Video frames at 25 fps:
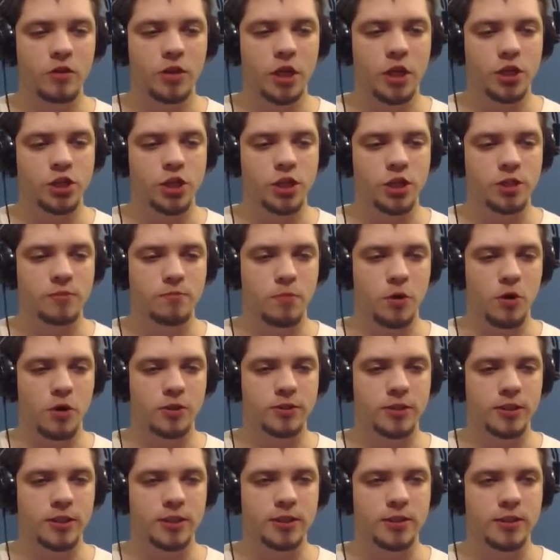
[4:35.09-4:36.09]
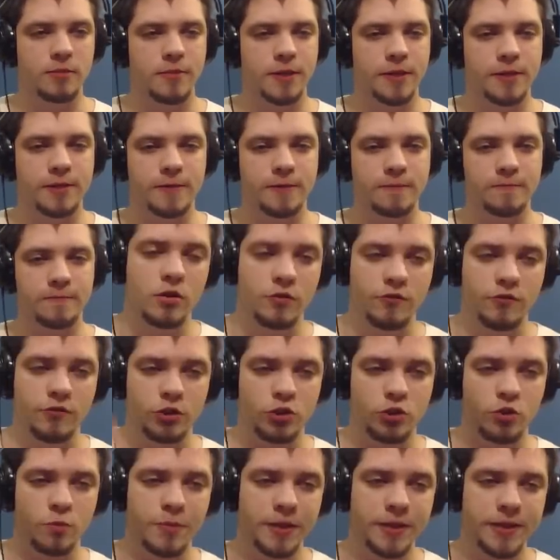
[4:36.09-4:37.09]
Touch his balls a little bit.
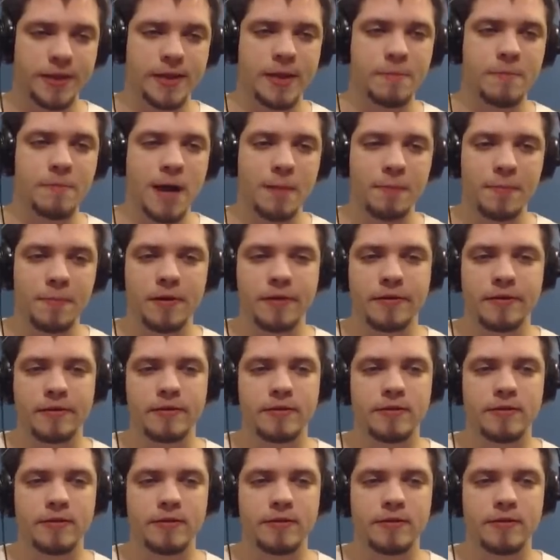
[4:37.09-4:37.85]
First you beat them up.